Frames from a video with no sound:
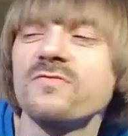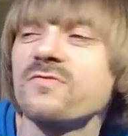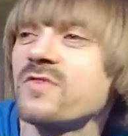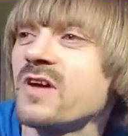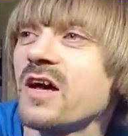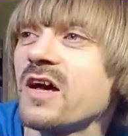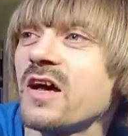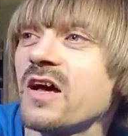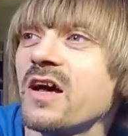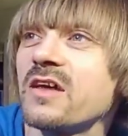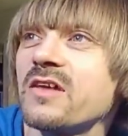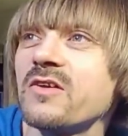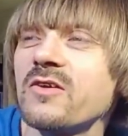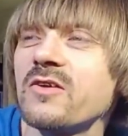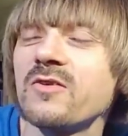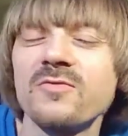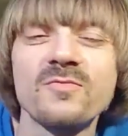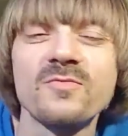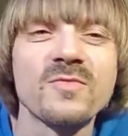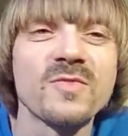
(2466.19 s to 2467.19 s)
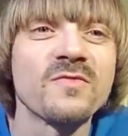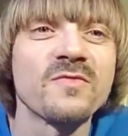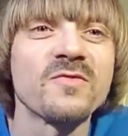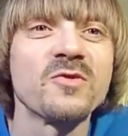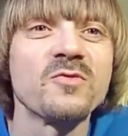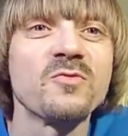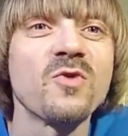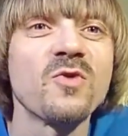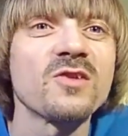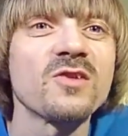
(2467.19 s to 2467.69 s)
if you want
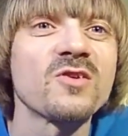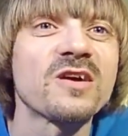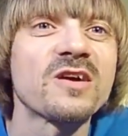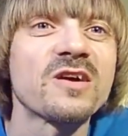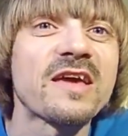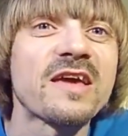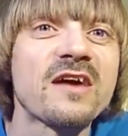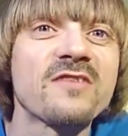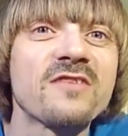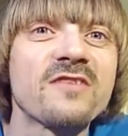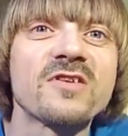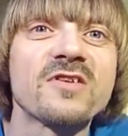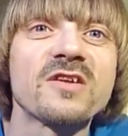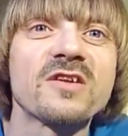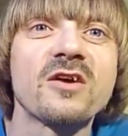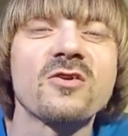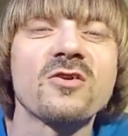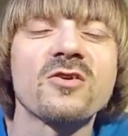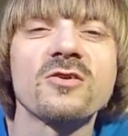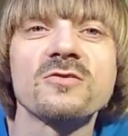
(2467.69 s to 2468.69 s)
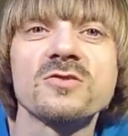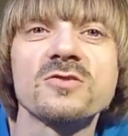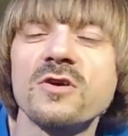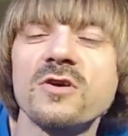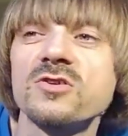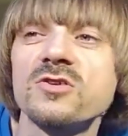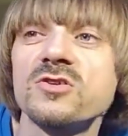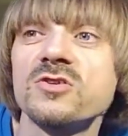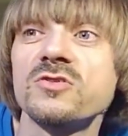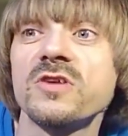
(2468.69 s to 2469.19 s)
to look at caffeine and alcohol as drugs,
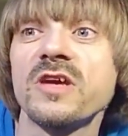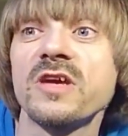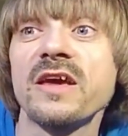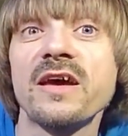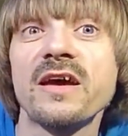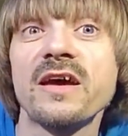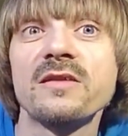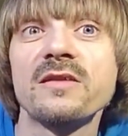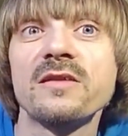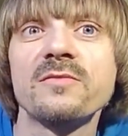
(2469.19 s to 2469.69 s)
you can.